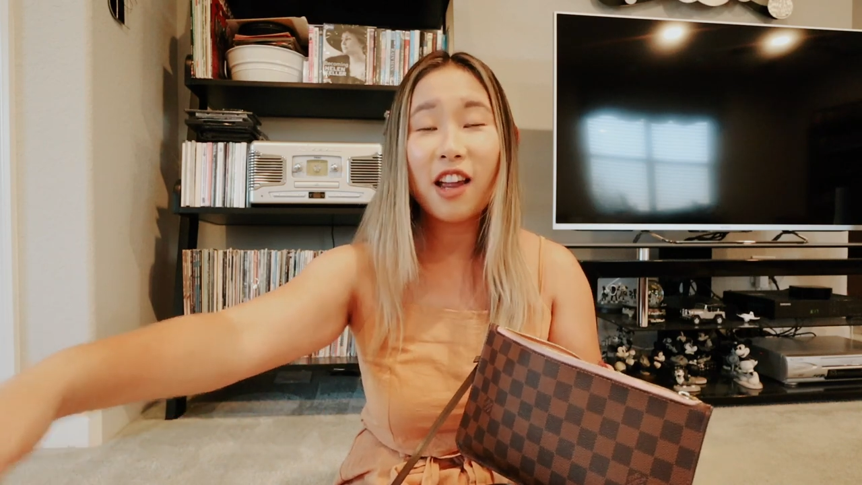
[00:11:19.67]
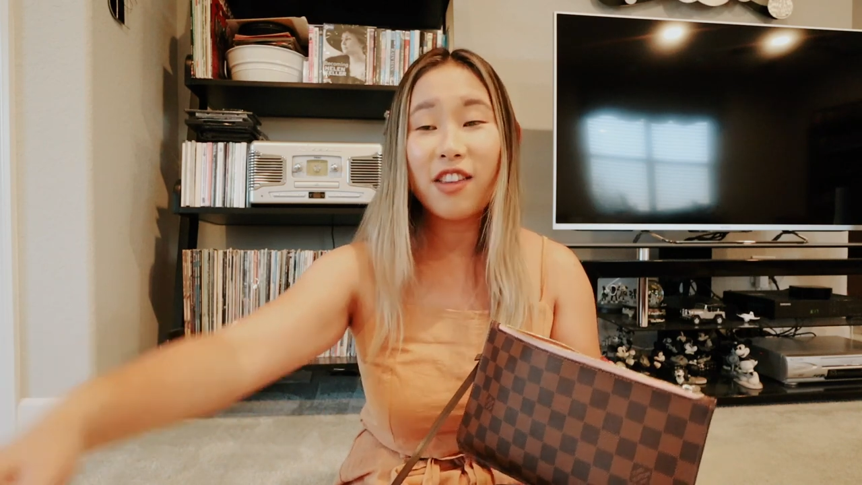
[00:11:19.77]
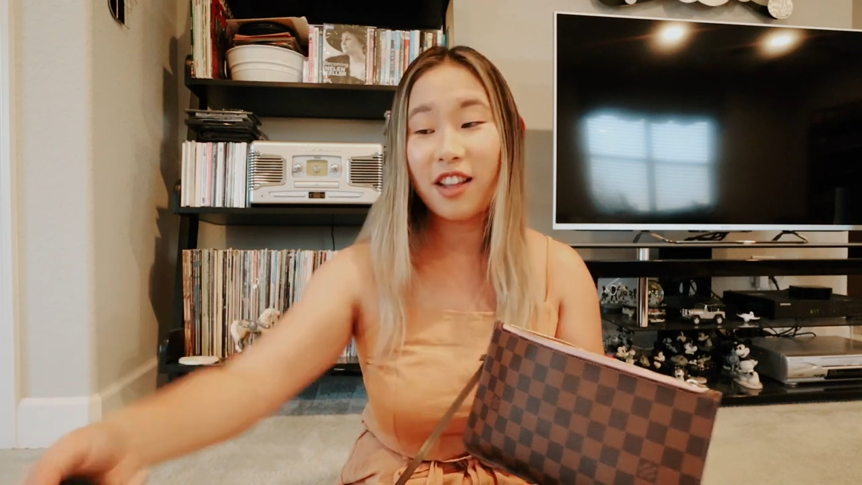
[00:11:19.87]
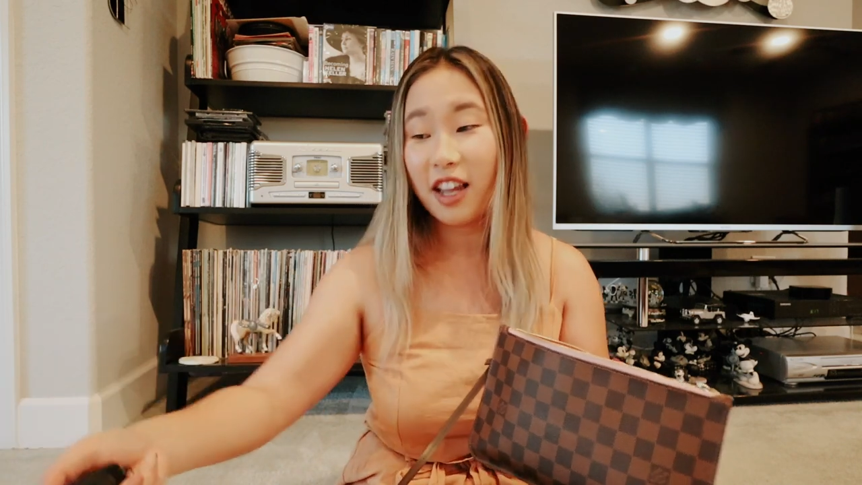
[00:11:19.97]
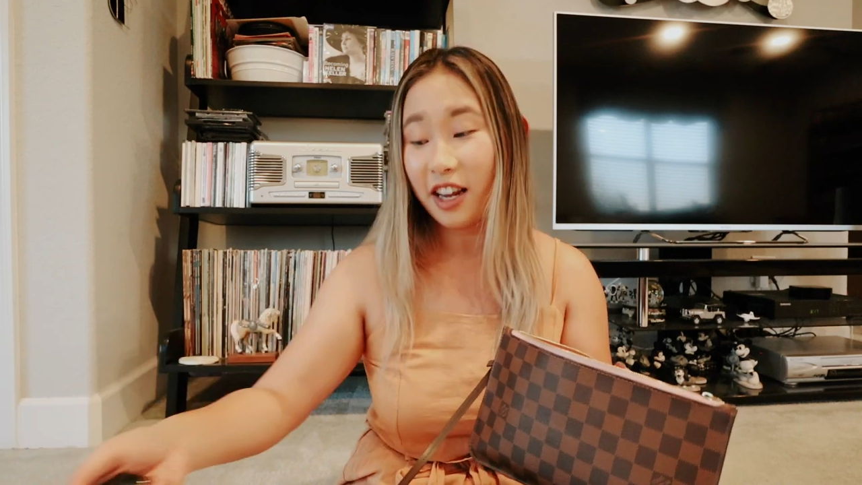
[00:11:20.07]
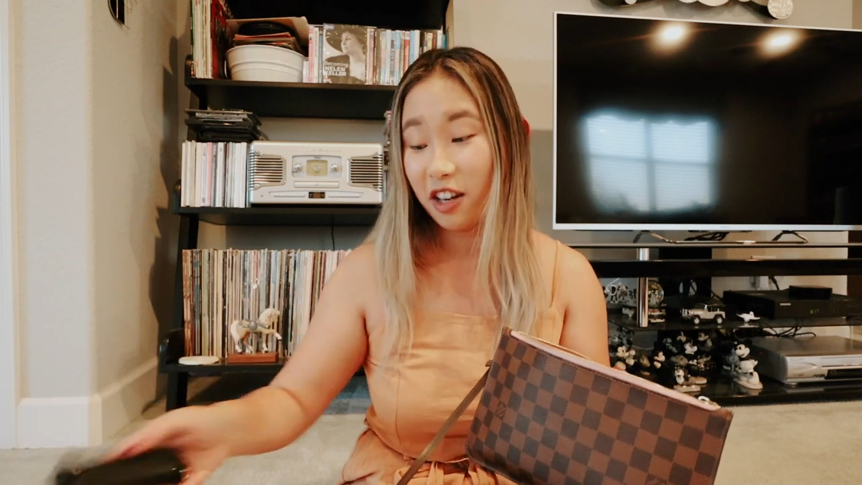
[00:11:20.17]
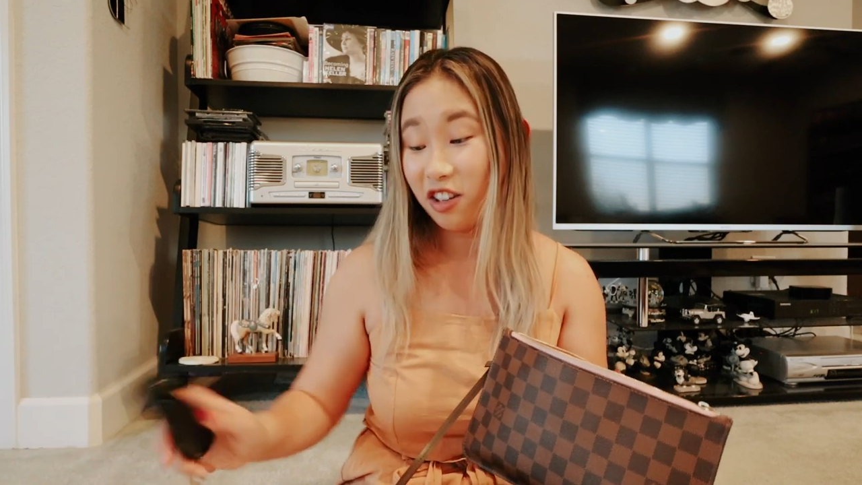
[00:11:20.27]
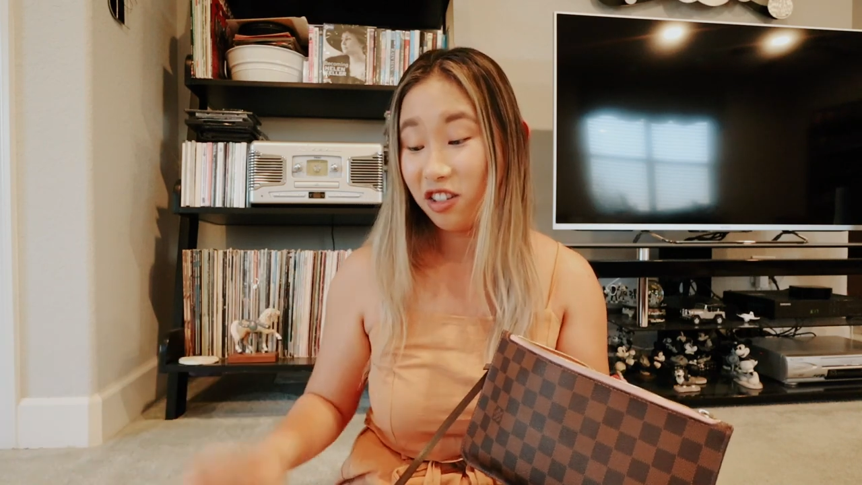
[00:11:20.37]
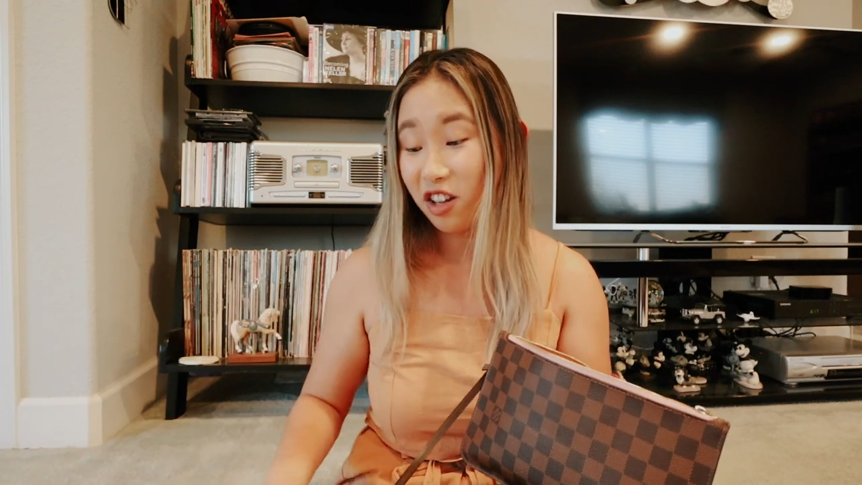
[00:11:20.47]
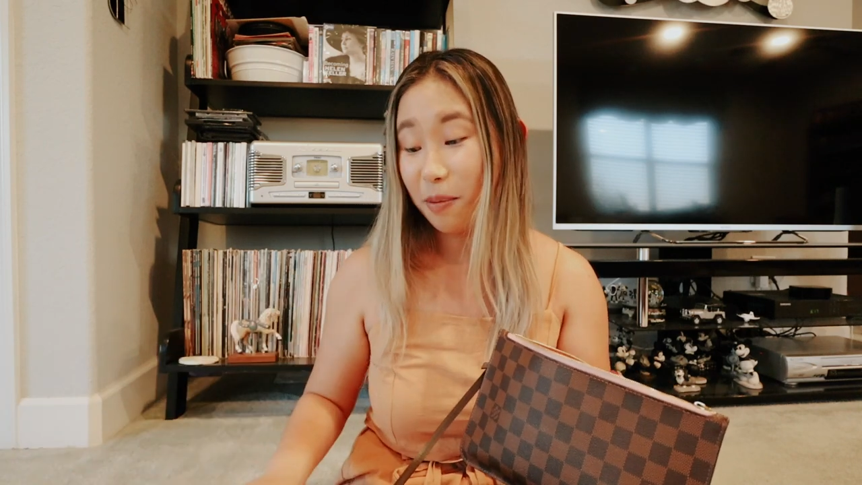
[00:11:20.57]
and then like I
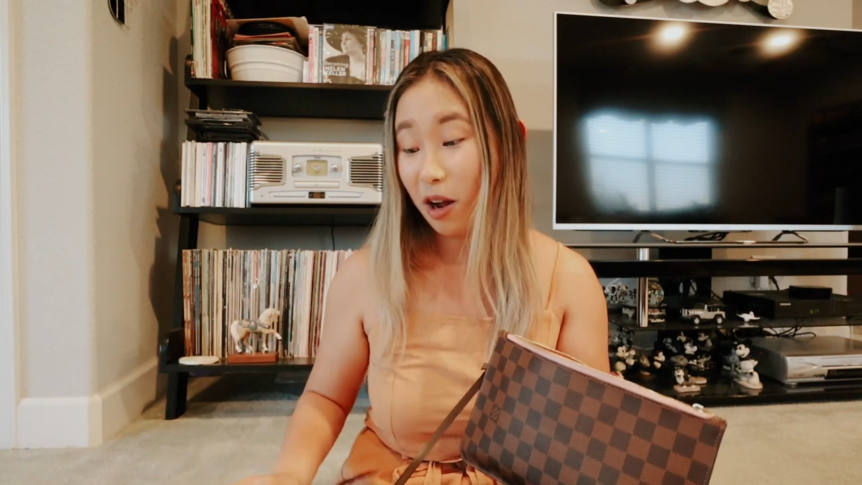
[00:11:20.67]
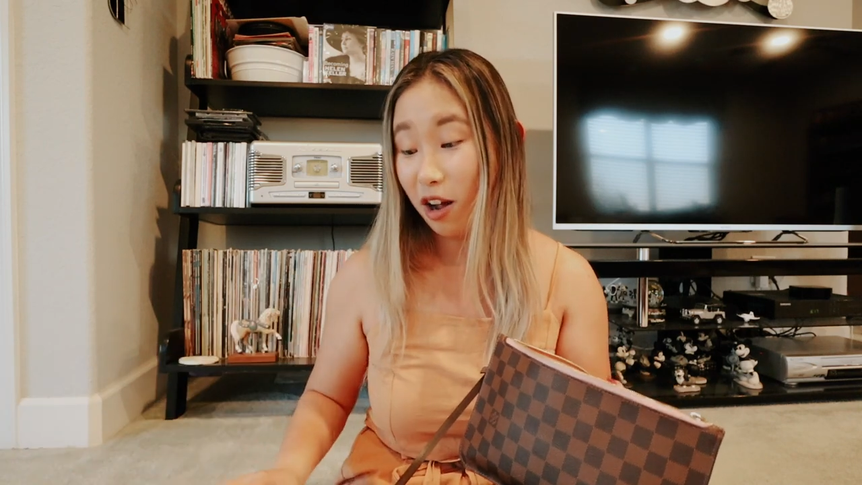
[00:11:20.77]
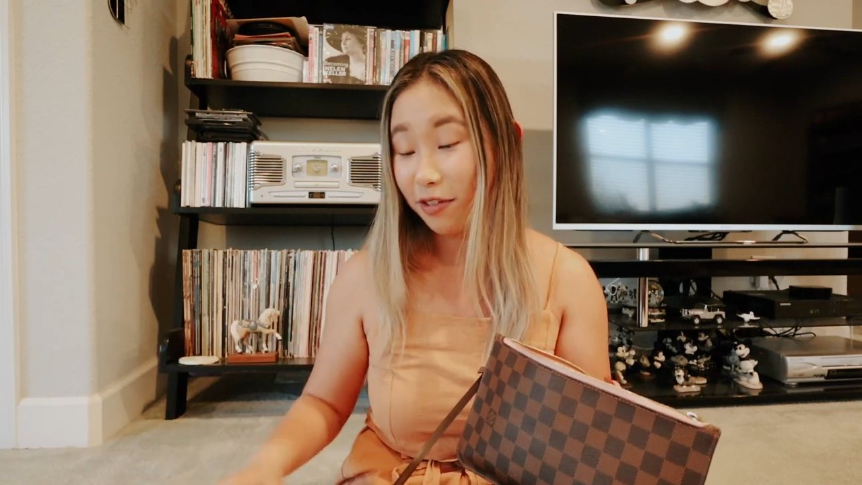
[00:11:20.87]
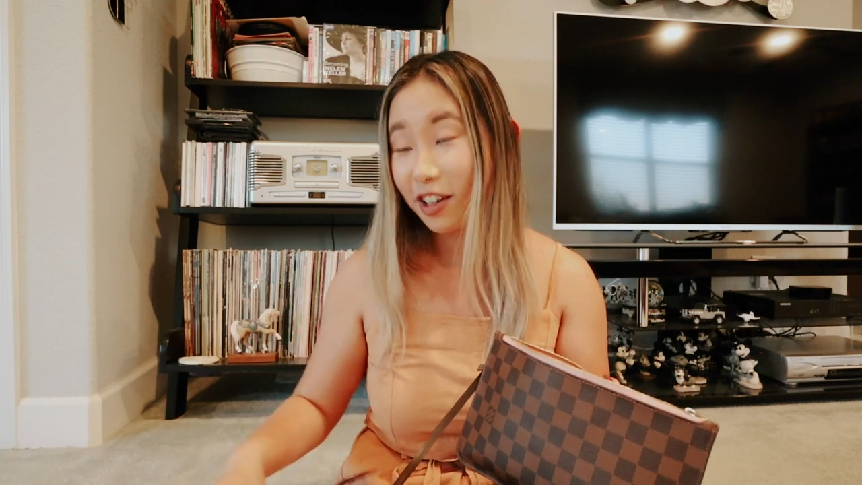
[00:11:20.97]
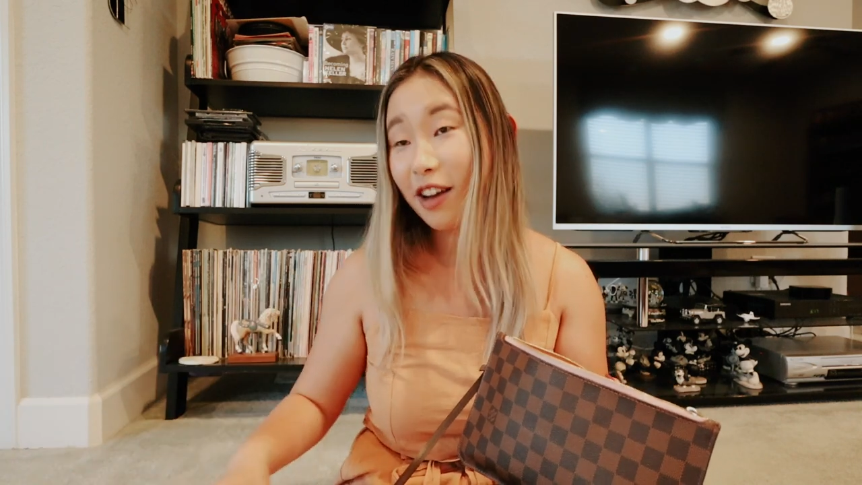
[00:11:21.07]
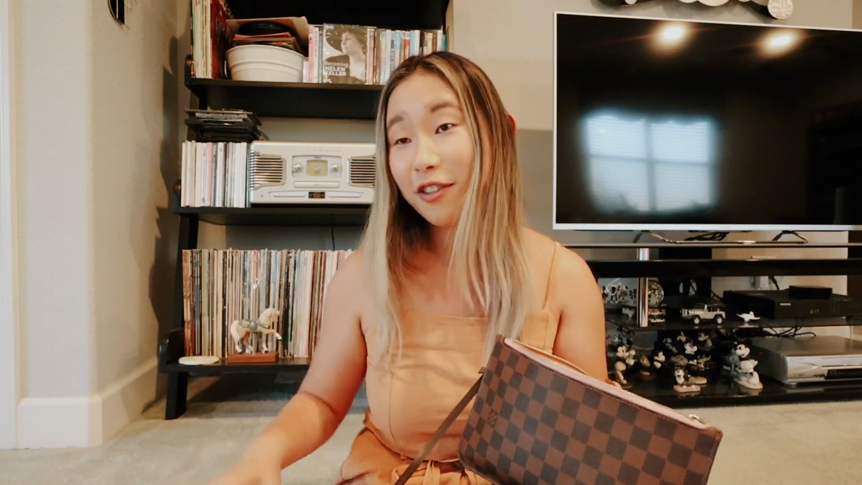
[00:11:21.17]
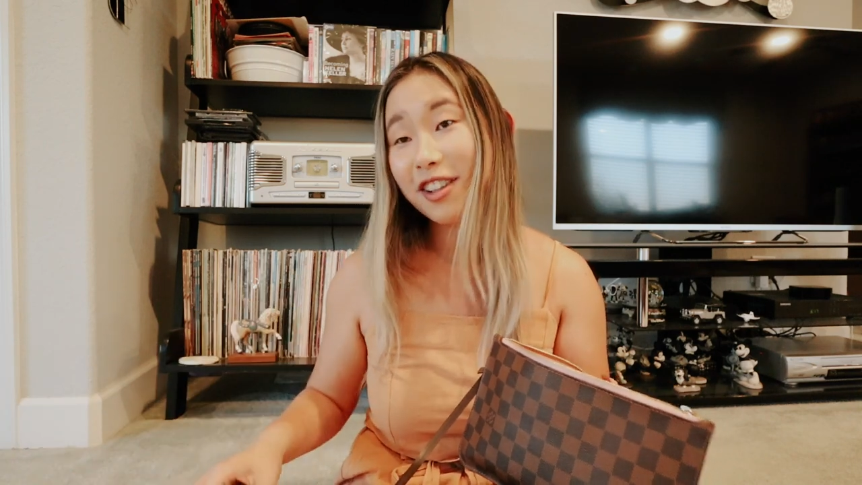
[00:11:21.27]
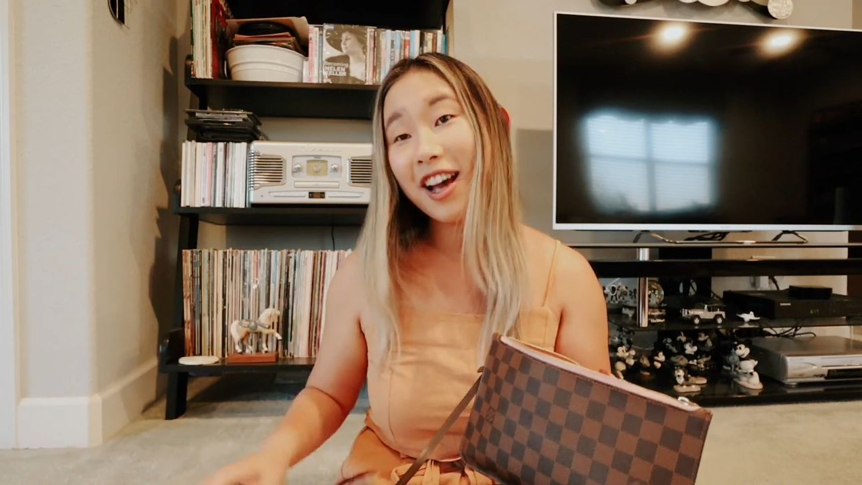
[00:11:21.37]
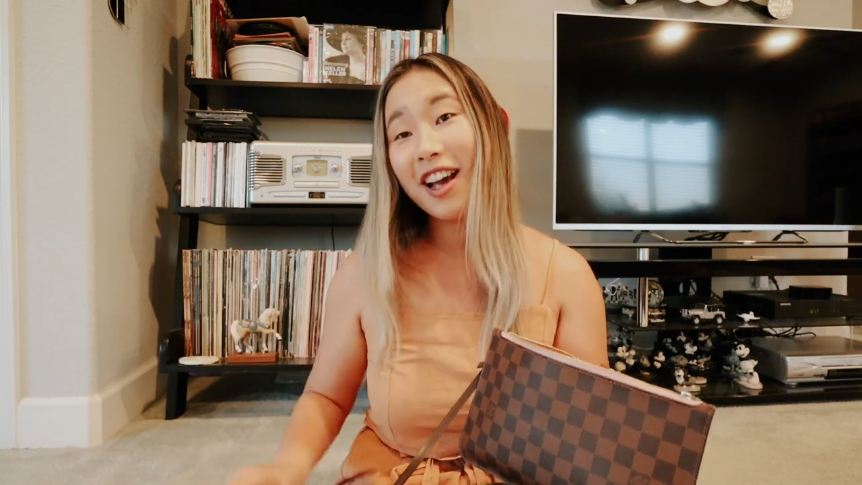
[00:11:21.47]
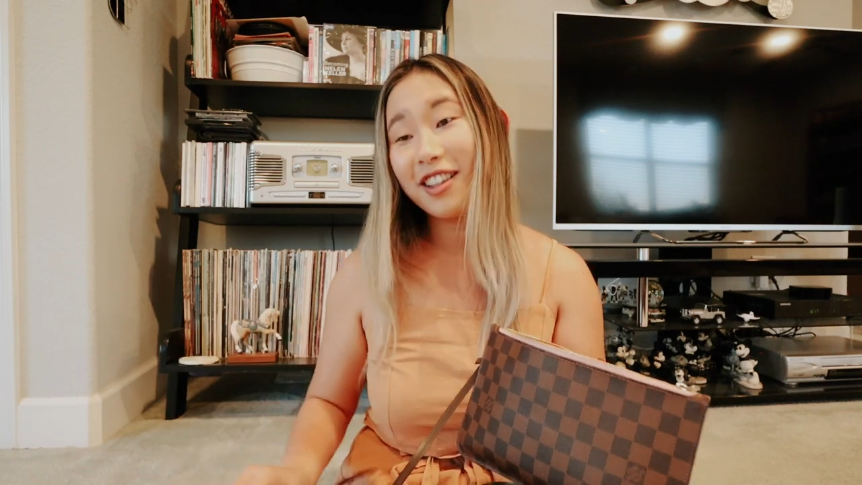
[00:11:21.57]
couldn't stop coughing after
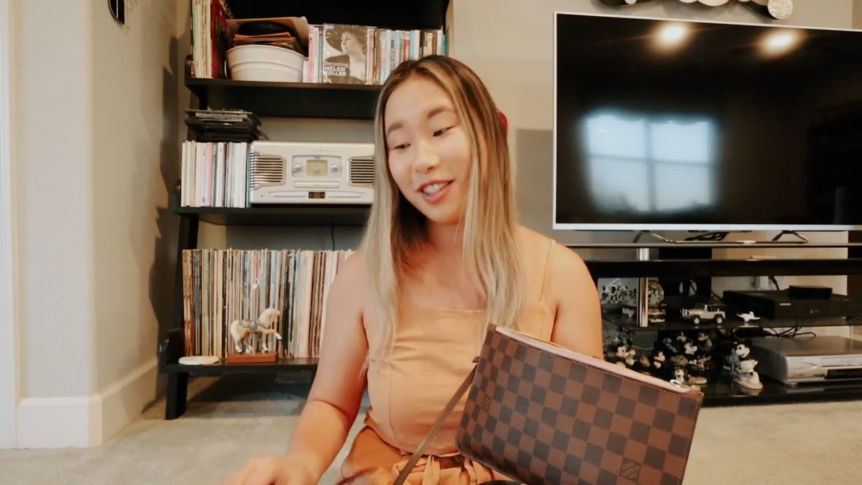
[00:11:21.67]
that.